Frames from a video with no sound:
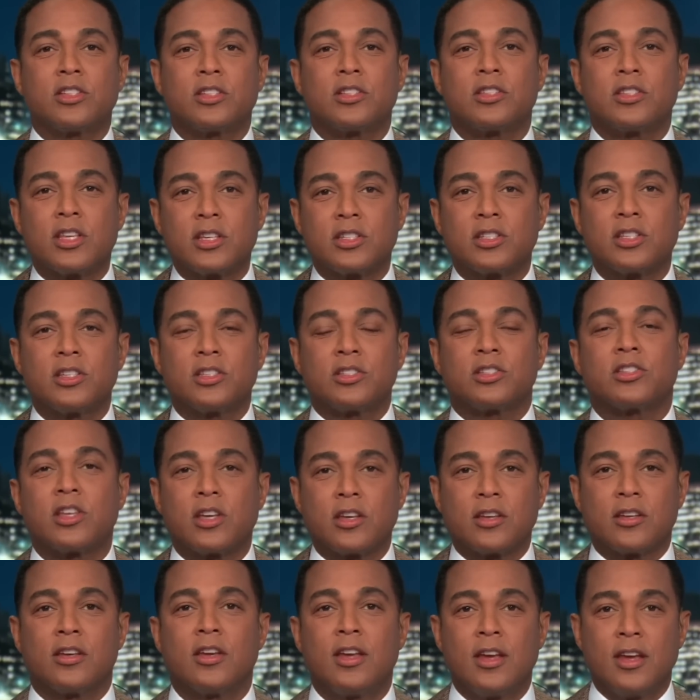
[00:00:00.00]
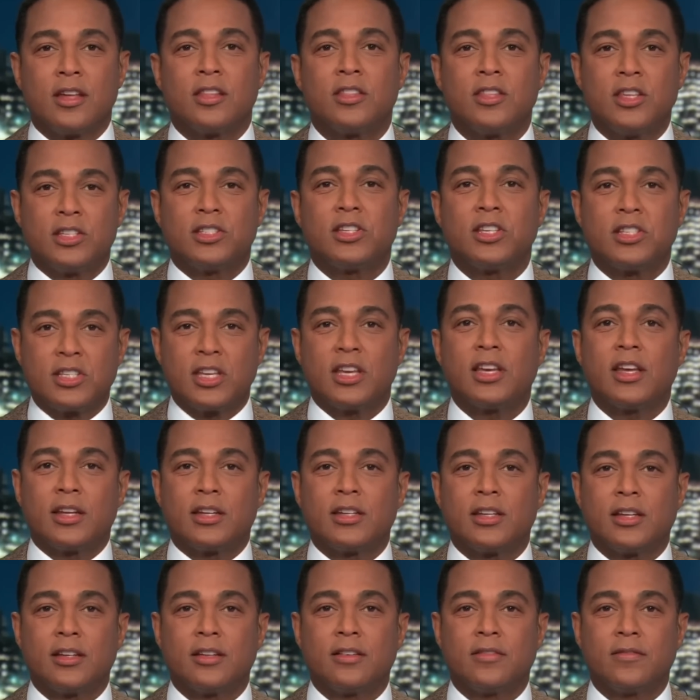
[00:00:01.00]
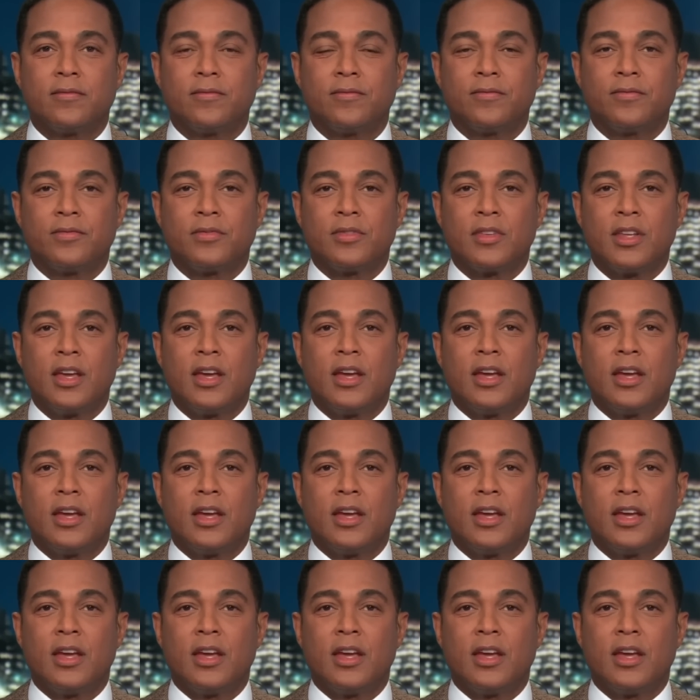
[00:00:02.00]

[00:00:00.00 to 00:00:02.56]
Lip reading: for the network, has been demoted